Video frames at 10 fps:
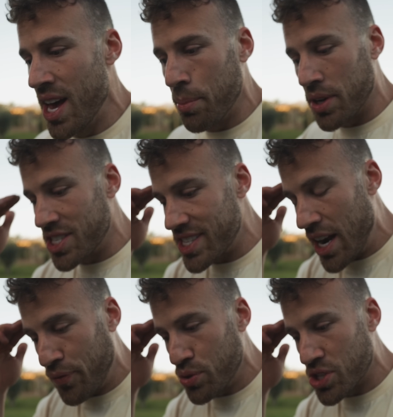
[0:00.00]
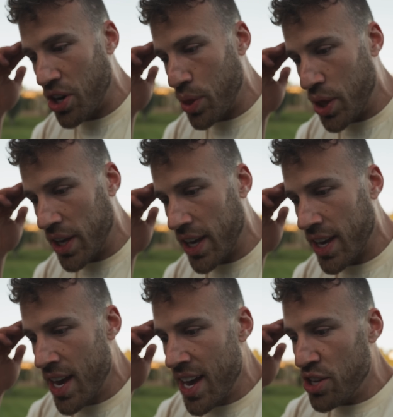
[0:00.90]
But instead, if you start
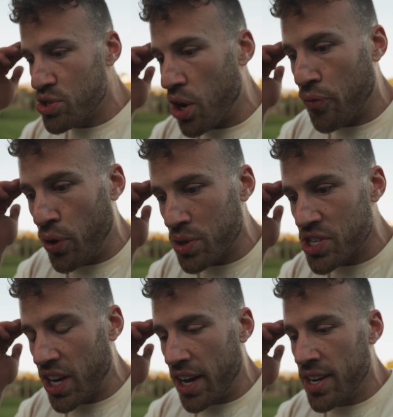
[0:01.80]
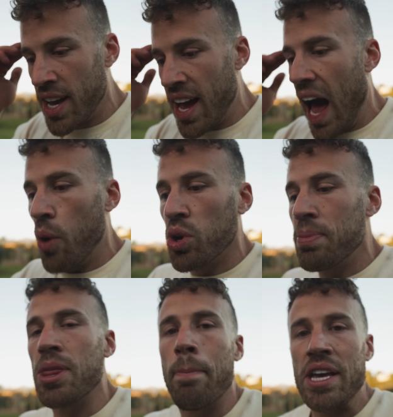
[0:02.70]
thinking and you start focusing on, I want to
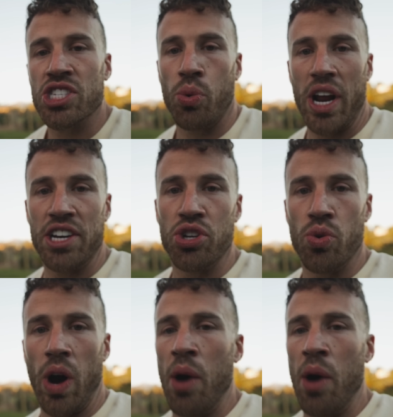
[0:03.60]
be the best at what I do.